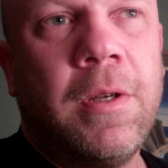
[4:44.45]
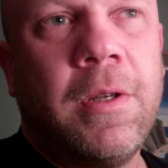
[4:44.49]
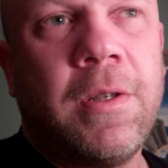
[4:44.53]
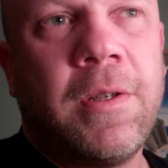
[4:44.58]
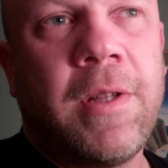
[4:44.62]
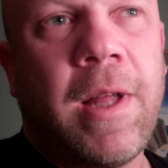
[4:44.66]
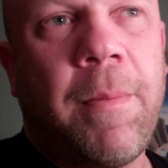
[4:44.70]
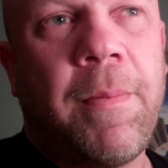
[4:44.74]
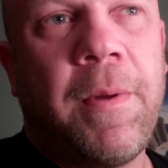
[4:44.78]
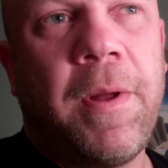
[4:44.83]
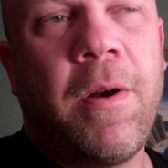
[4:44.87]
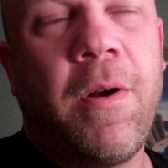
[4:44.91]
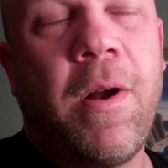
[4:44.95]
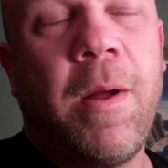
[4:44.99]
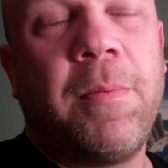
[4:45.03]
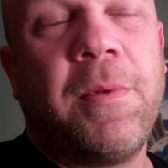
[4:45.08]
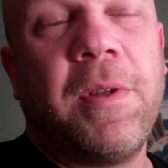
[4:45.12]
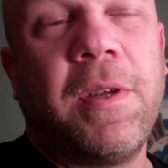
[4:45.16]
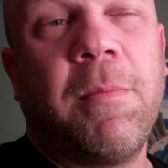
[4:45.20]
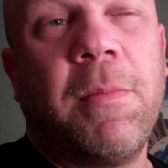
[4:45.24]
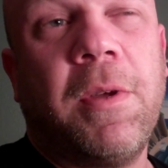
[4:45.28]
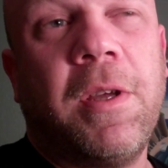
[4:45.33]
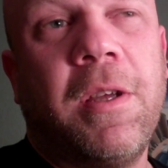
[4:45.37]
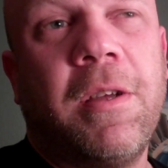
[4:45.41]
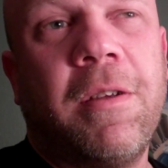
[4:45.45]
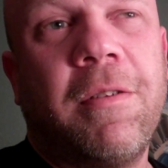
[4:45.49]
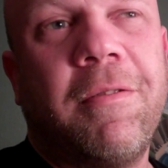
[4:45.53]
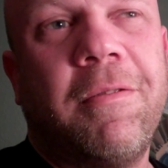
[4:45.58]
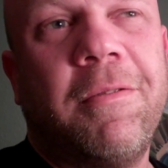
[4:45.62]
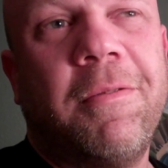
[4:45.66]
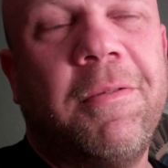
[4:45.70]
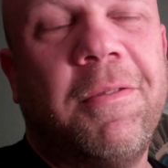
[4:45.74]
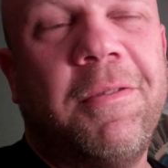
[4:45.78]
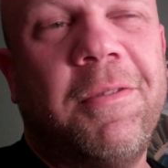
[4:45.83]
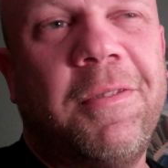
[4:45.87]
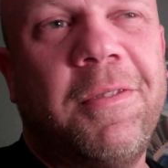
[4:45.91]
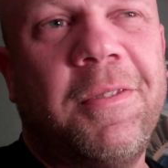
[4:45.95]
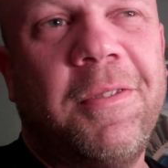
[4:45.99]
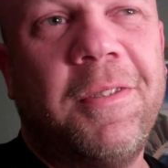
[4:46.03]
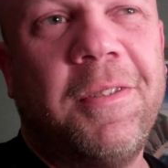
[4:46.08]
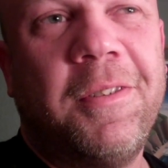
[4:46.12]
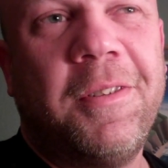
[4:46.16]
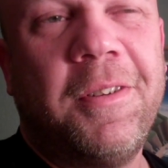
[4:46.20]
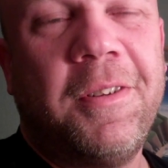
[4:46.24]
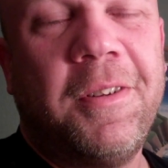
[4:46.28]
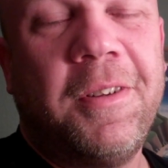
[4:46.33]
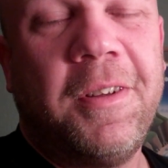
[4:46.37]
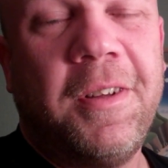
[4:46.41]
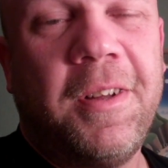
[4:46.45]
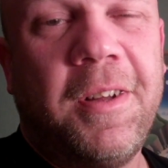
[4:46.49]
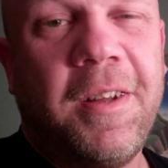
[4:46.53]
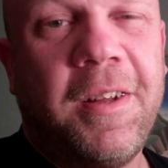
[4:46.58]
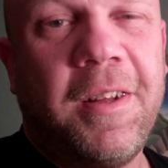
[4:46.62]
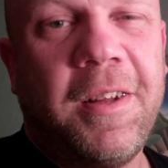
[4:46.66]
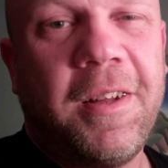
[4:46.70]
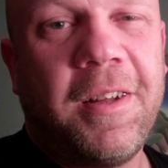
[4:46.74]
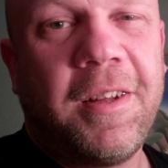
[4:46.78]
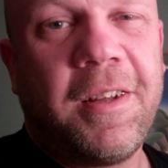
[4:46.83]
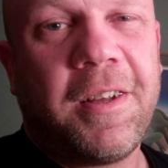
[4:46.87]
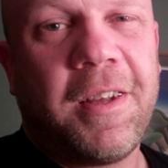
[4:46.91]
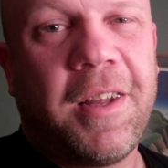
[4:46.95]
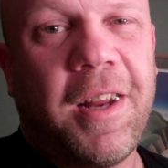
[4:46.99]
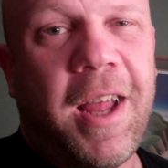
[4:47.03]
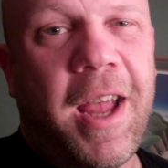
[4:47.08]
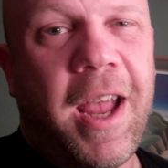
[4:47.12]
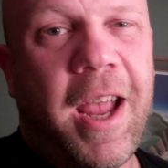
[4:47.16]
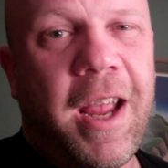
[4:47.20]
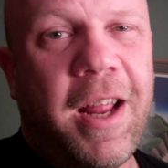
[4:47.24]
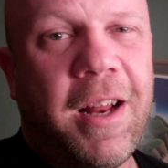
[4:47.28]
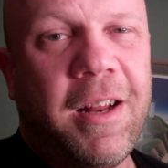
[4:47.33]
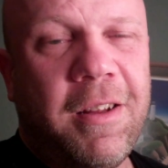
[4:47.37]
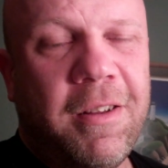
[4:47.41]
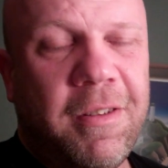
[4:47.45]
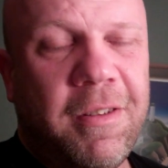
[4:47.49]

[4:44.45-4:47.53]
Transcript: Stop interrupting me. Good night.